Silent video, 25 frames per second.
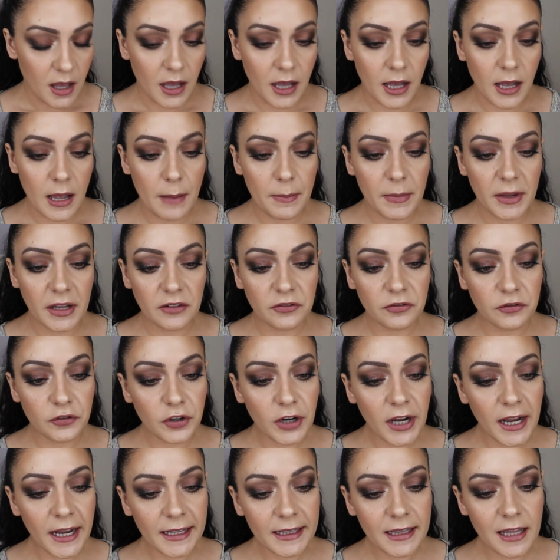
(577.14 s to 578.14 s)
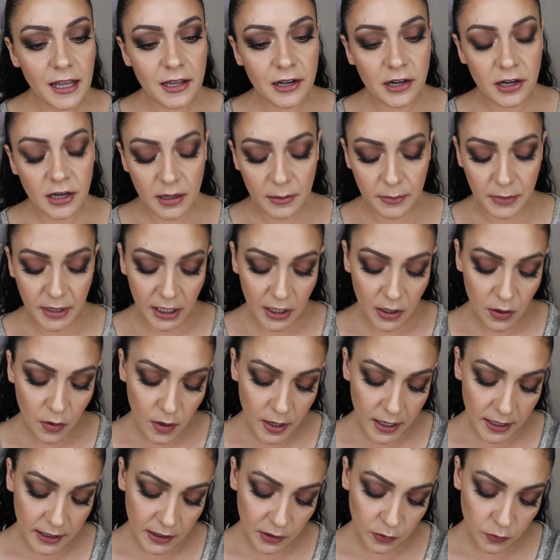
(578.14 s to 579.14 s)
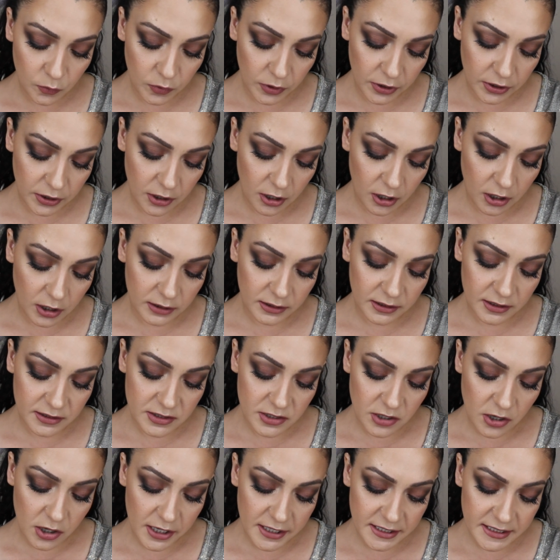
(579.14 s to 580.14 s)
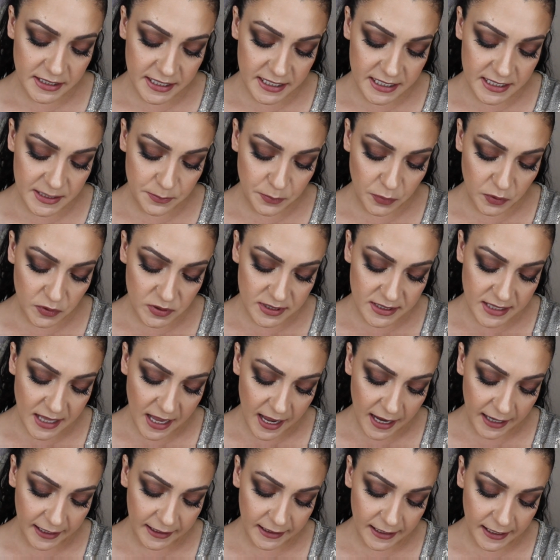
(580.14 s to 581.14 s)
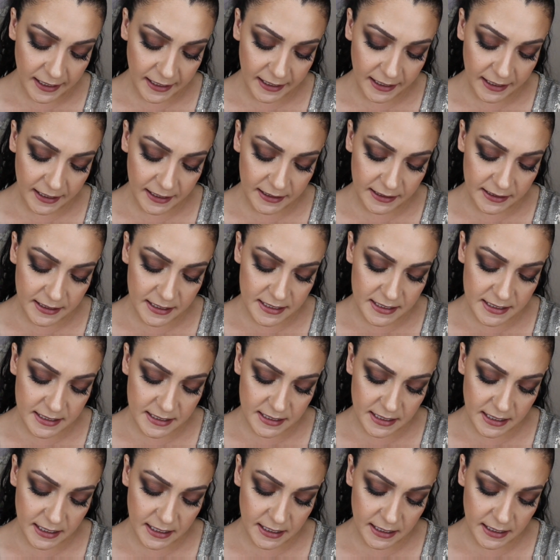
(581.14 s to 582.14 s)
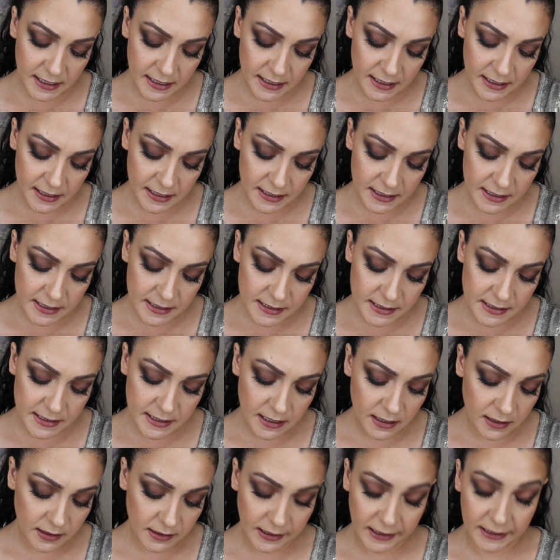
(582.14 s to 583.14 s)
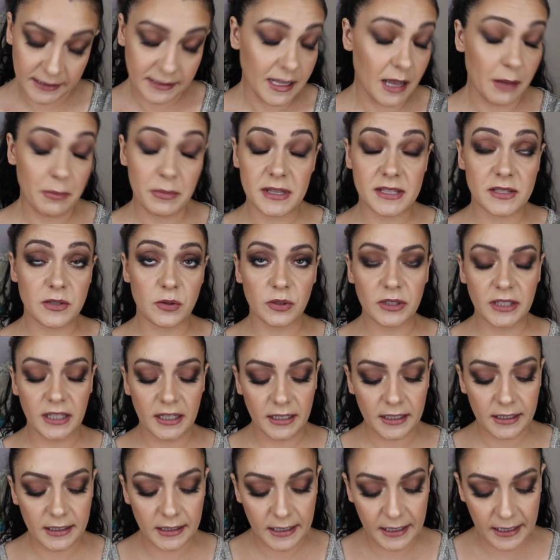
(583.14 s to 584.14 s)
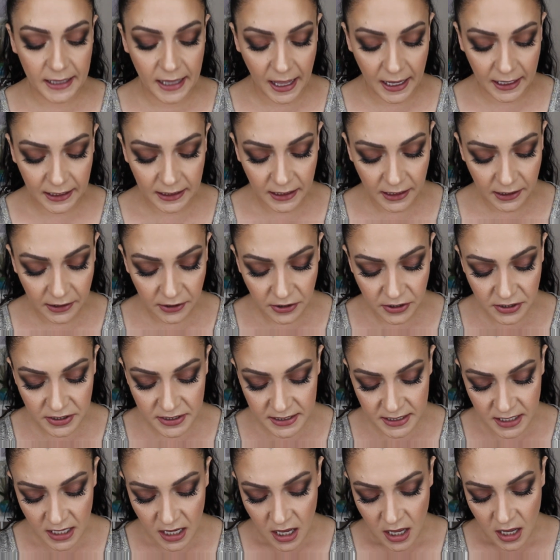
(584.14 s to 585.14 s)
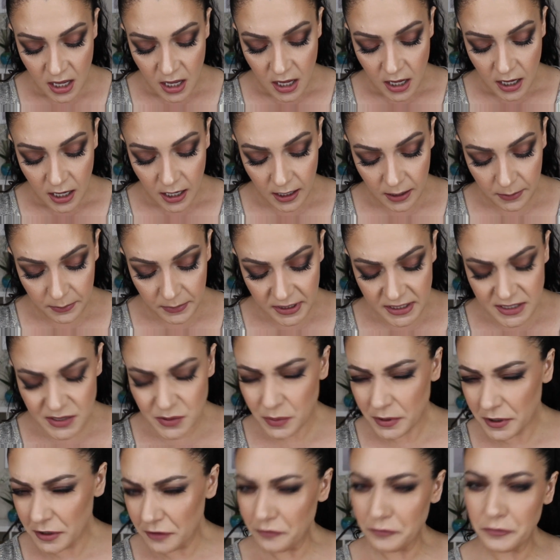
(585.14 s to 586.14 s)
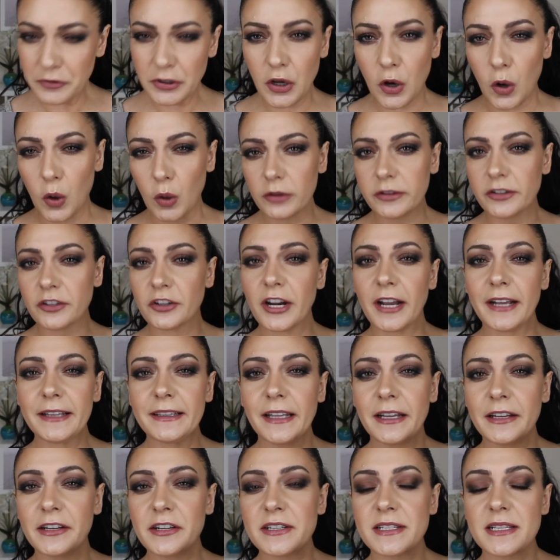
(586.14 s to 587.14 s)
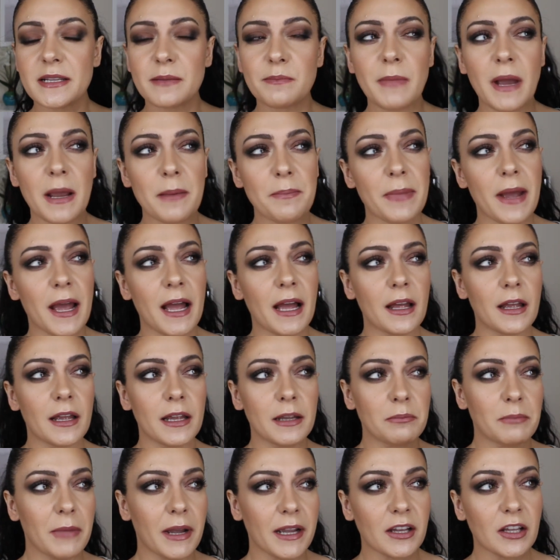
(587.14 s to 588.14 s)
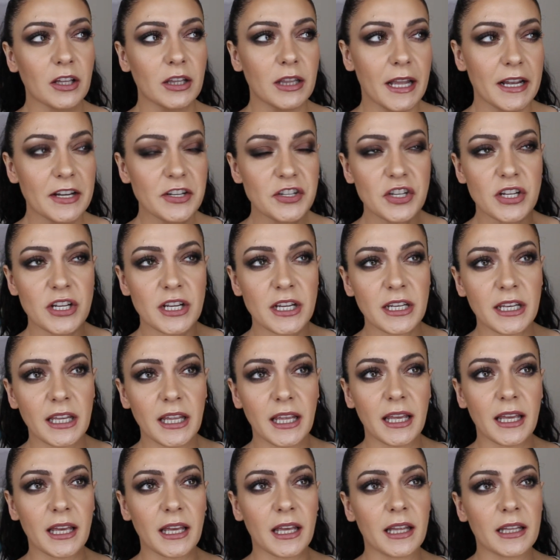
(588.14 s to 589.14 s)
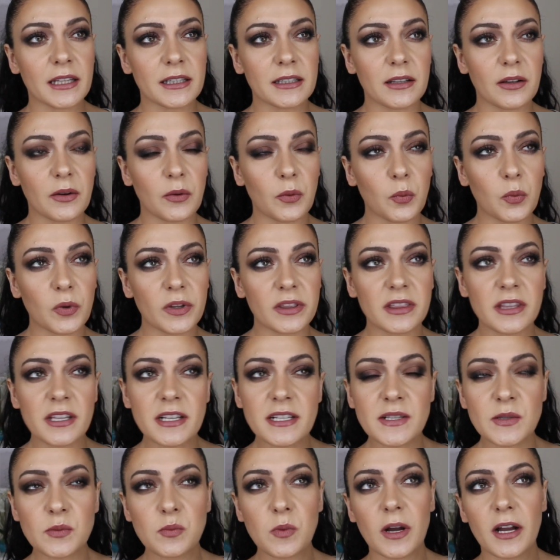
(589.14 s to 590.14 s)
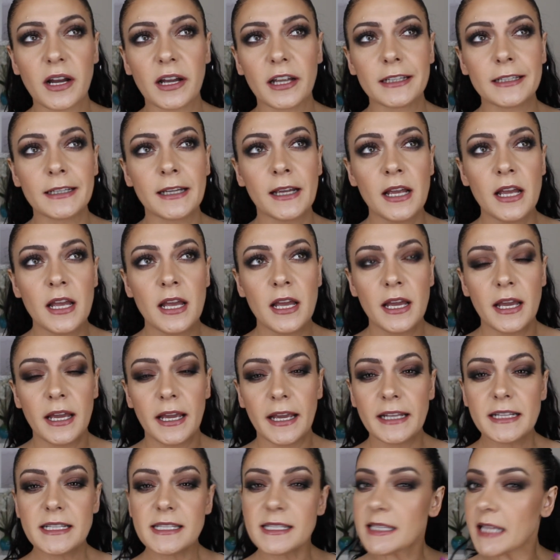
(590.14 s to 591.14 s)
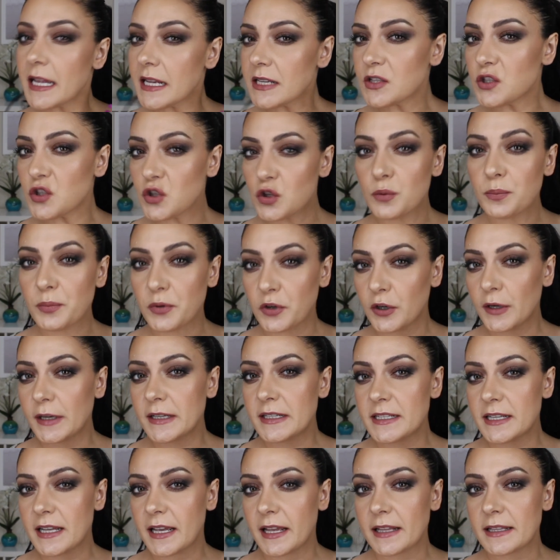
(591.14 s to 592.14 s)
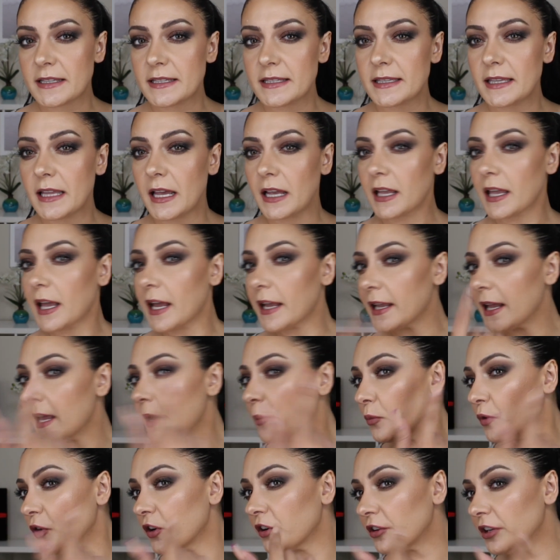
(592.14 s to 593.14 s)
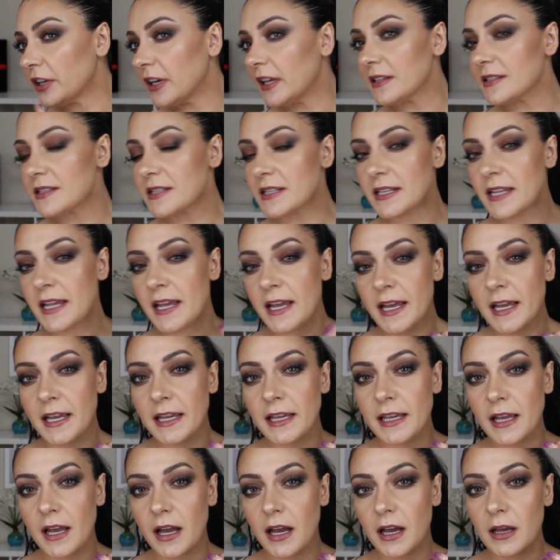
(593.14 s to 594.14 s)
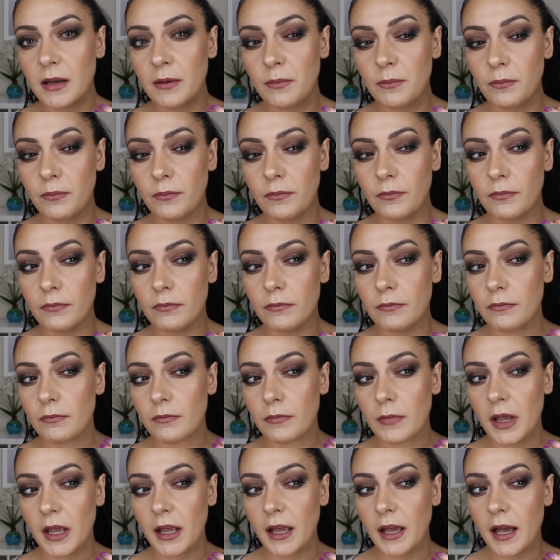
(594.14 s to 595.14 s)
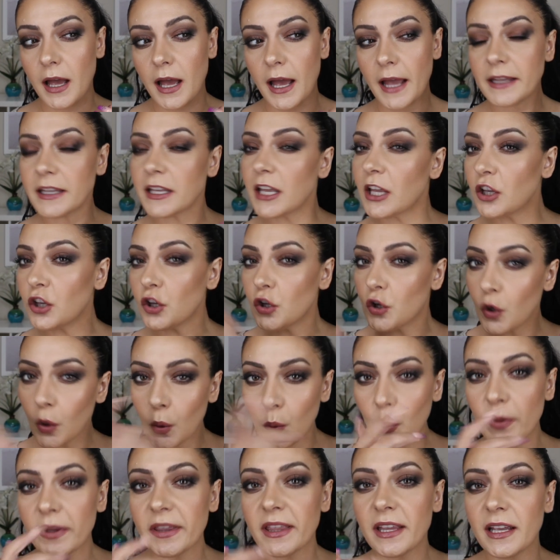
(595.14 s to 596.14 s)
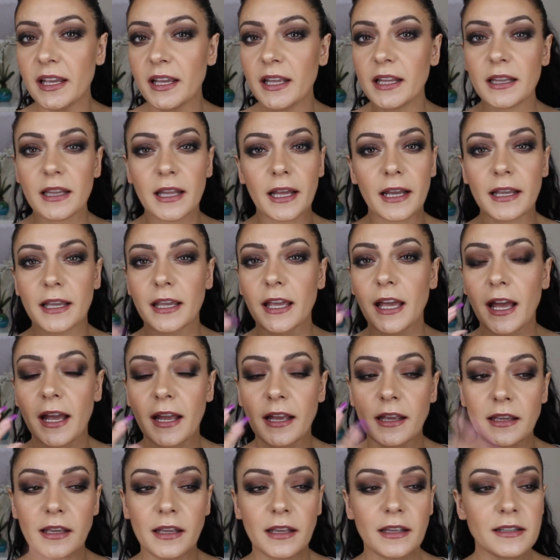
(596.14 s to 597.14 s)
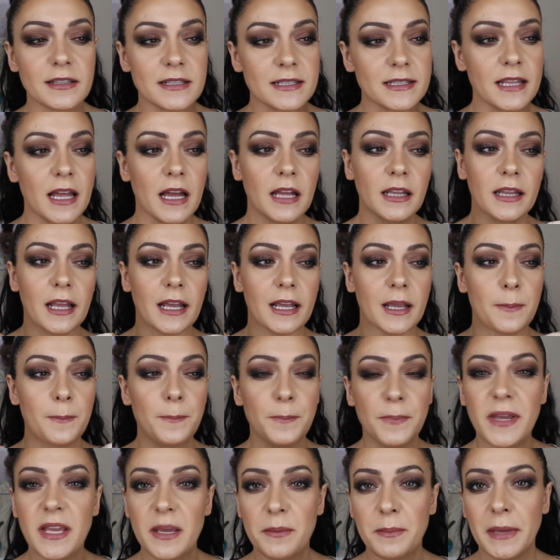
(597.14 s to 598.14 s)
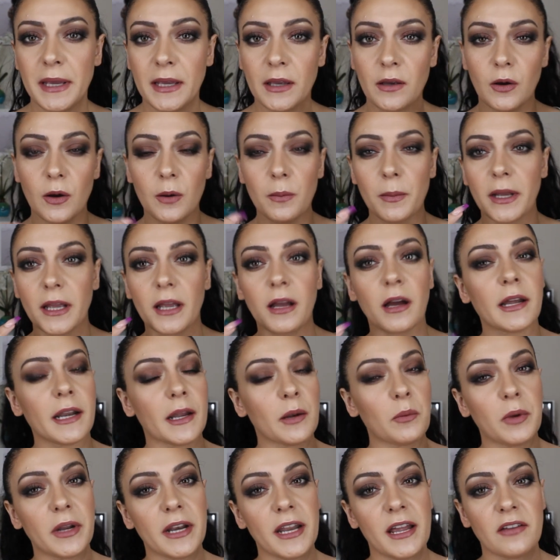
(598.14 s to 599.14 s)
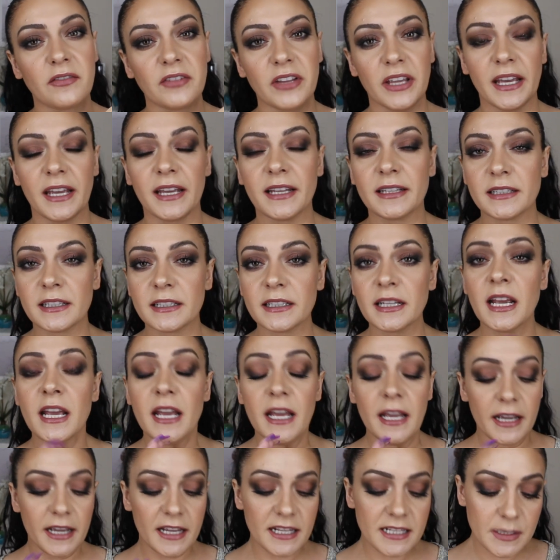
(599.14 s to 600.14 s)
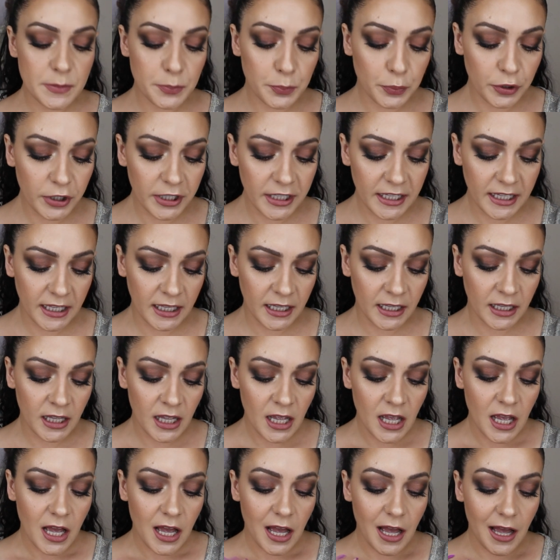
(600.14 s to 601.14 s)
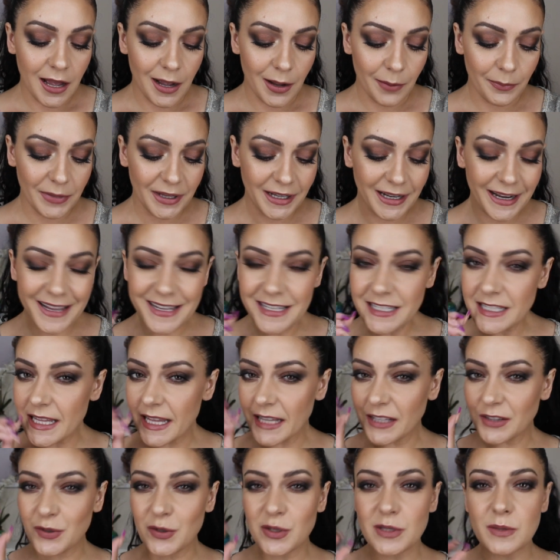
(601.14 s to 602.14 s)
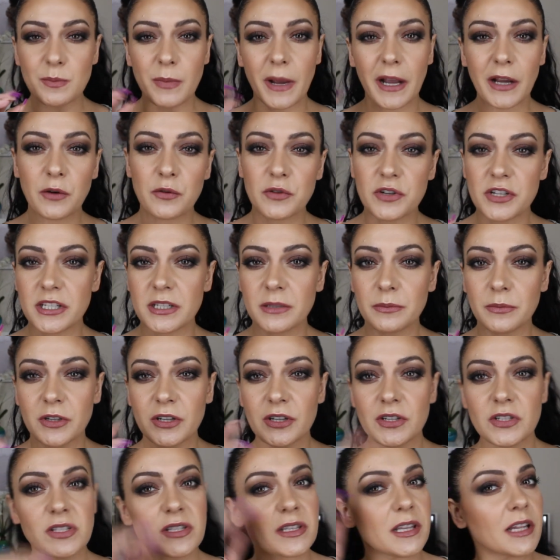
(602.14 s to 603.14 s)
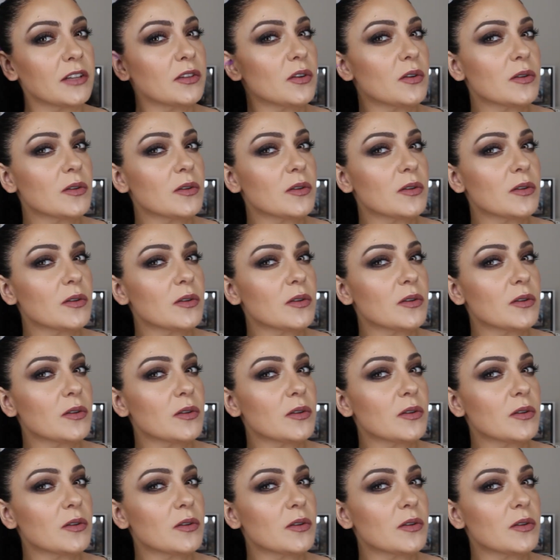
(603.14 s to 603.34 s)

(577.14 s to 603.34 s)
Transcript: Um, and for highlighter, I'm gonna go ahead and work on the Tarte Exposed Highlight, and this is uh, like the Amazonian clay highlighters. Um, it's one of the older highlighters in my in my collection, and with this one, it's not super intense. Like I am wearing it today. Um, I can go with it like I it's not like beaming oh my god I went heavy-handed it's pretty um, it has like those micro shimmers they